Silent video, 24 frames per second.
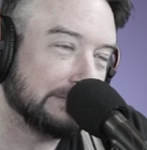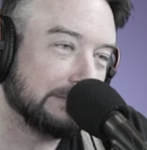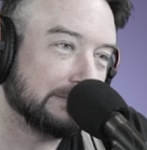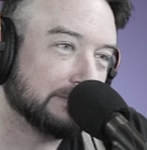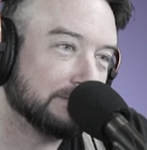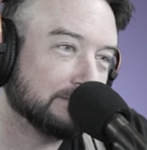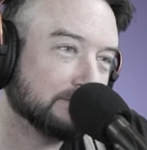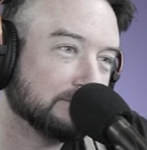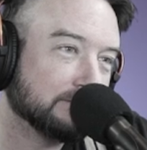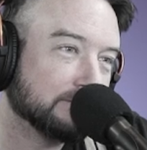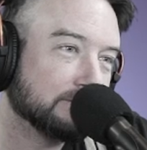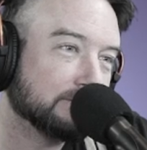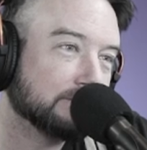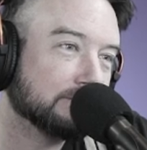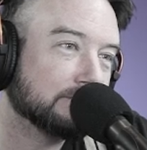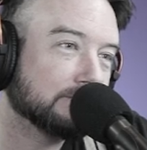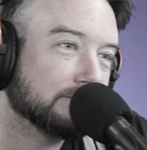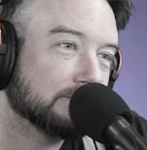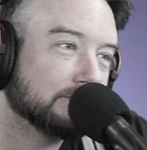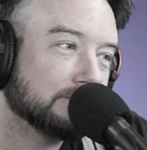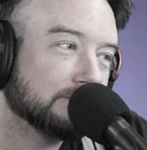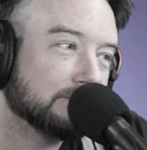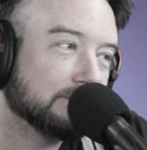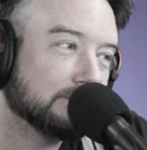
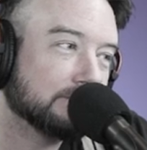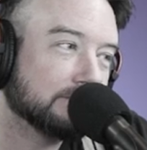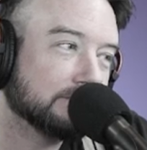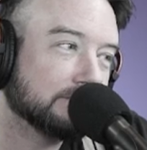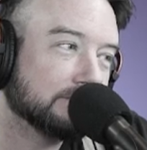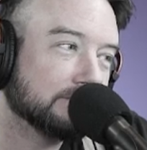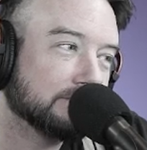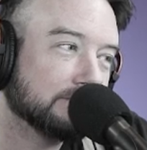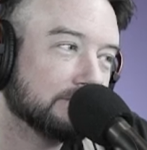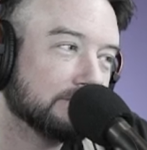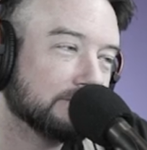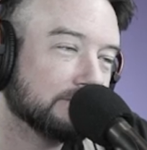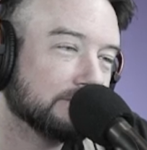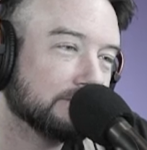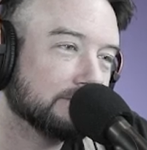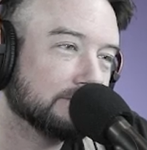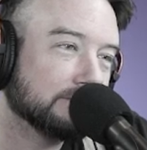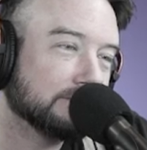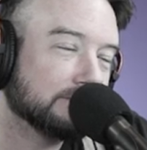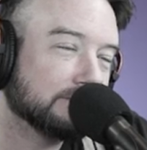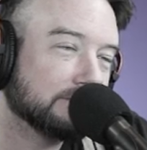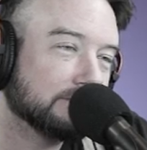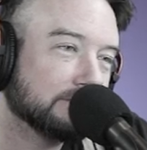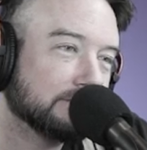
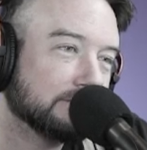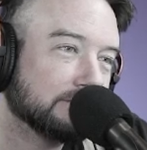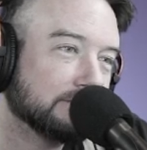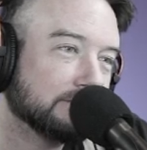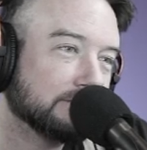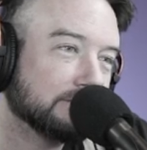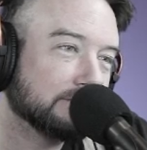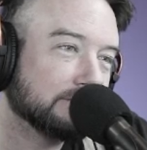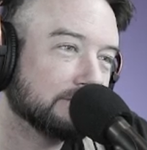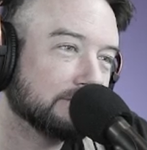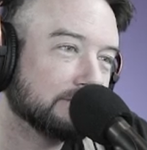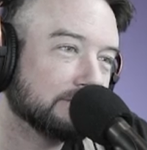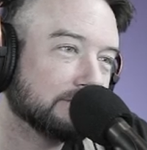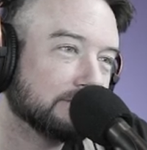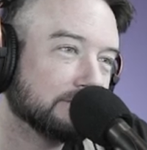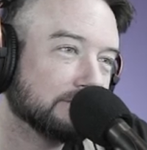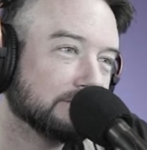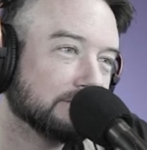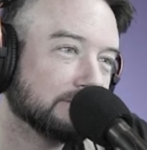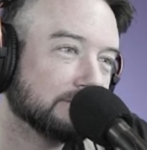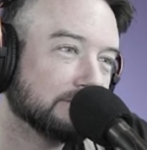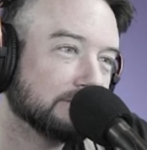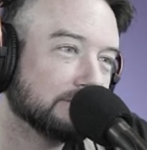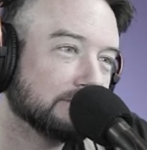
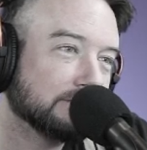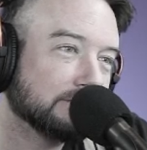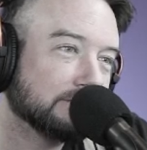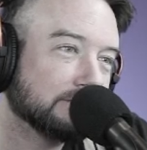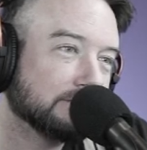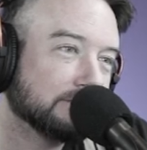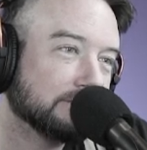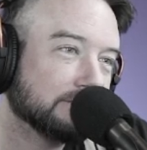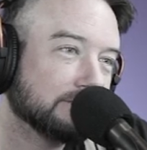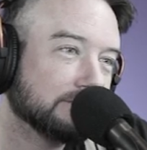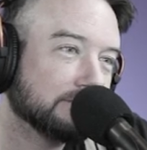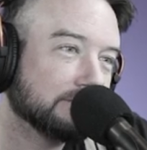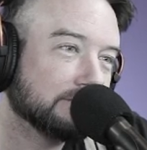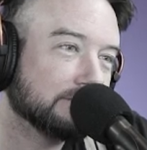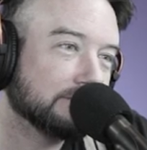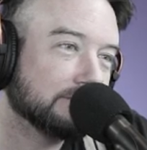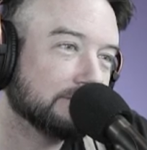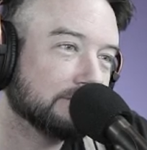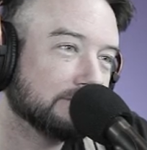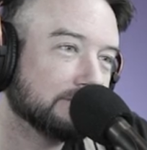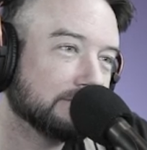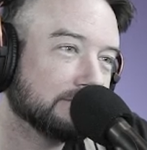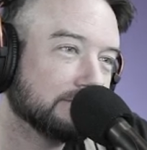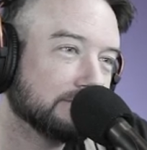
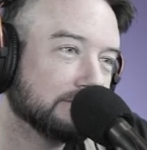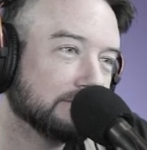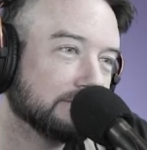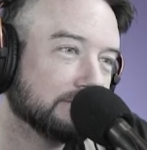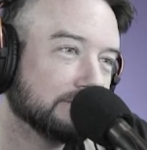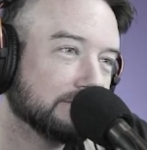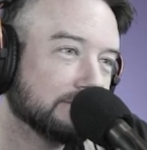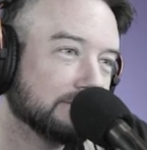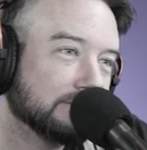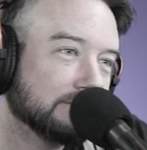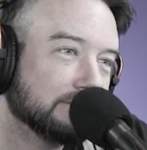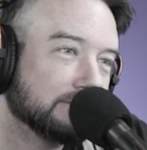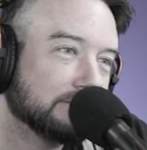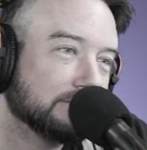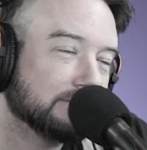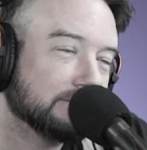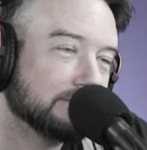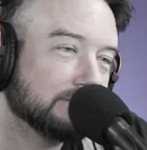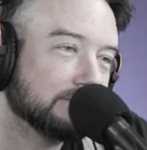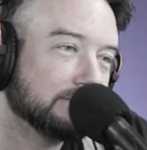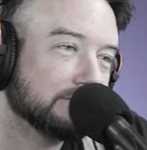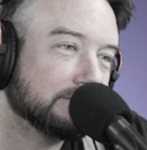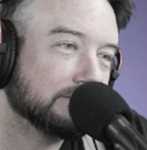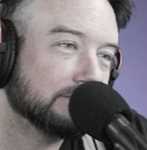
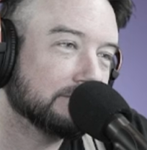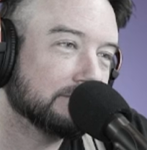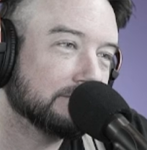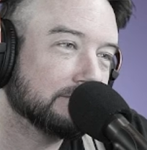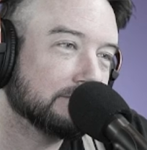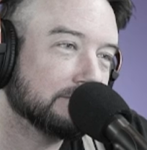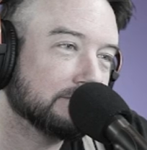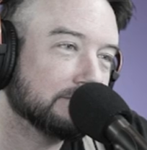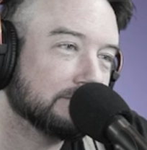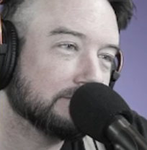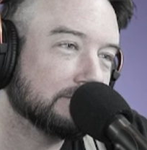(silent)